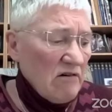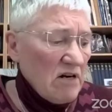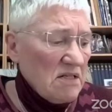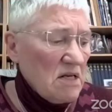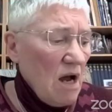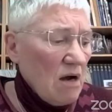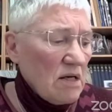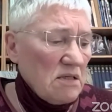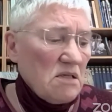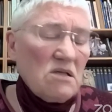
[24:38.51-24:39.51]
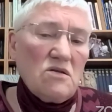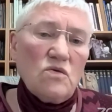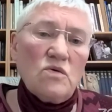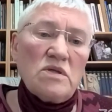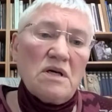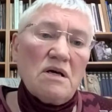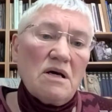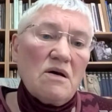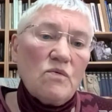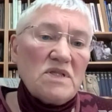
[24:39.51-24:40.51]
Harry's youngest daughter,